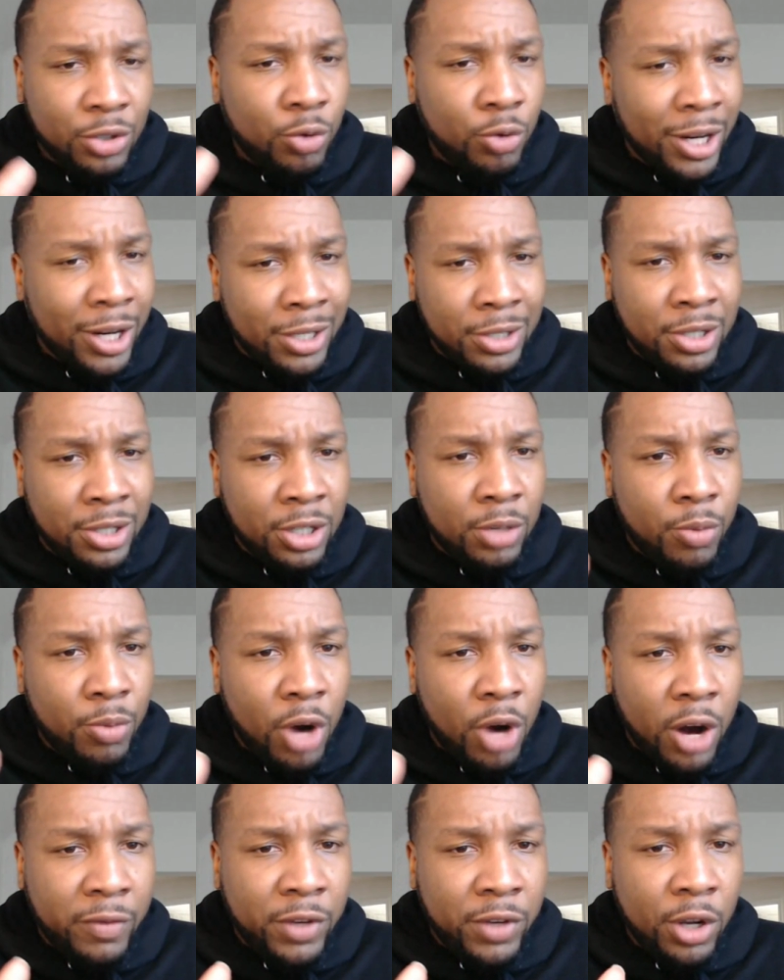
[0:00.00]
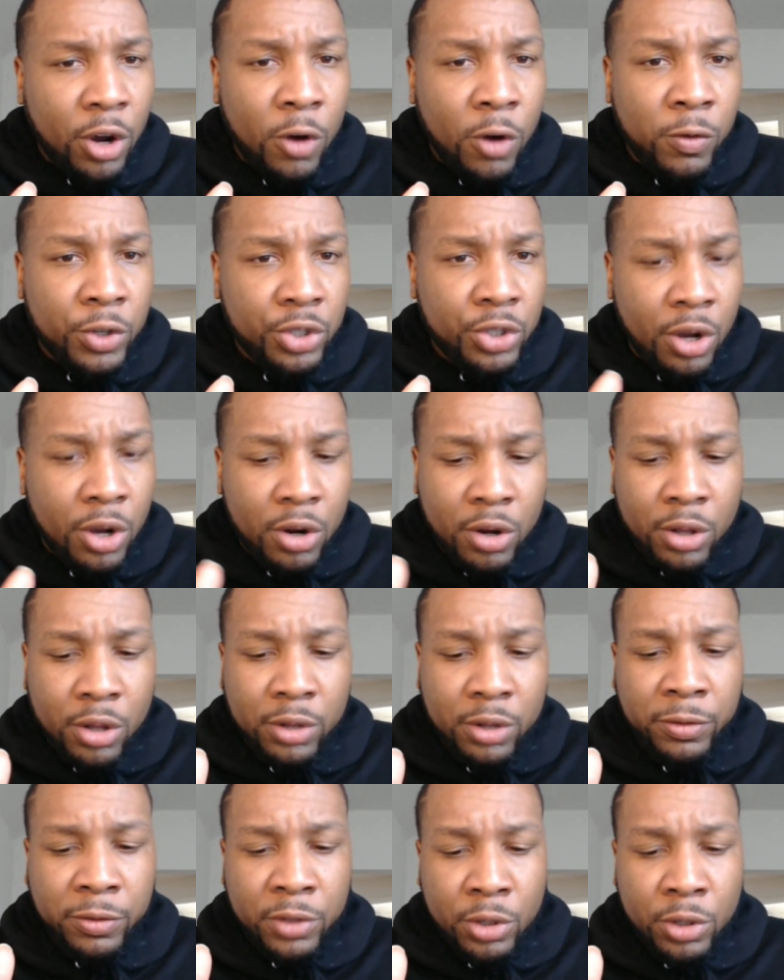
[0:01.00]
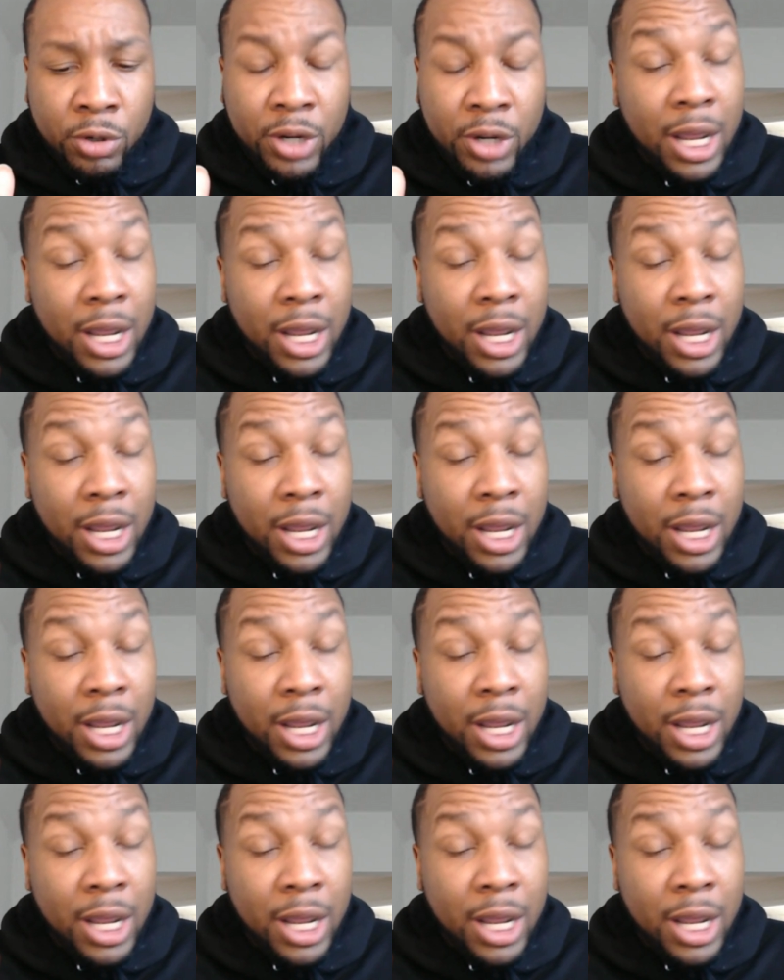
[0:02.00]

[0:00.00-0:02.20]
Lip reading: great to see DeMarvion Overshown on the field.